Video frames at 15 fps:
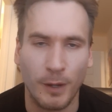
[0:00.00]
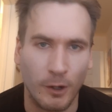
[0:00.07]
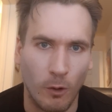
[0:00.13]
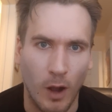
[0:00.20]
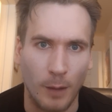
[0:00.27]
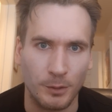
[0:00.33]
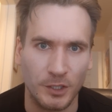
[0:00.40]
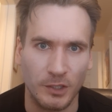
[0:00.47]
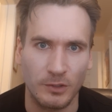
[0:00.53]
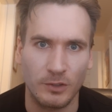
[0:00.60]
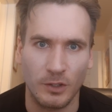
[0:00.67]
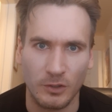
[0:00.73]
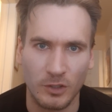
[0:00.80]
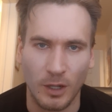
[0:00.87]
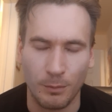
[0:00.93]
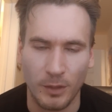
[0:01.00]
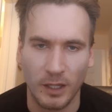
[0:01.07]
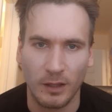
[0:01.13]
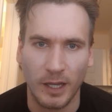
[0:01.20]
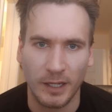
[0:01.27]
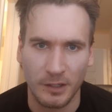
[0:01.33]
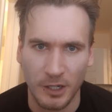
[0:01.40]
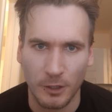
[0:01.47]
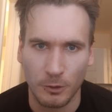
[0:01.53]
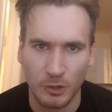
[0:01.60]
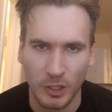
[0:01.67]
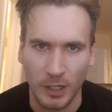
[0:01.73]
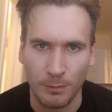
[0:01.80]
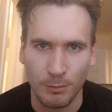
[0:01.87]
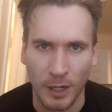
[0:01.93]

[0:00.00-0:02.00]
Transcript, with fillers: better options than something like adenosine.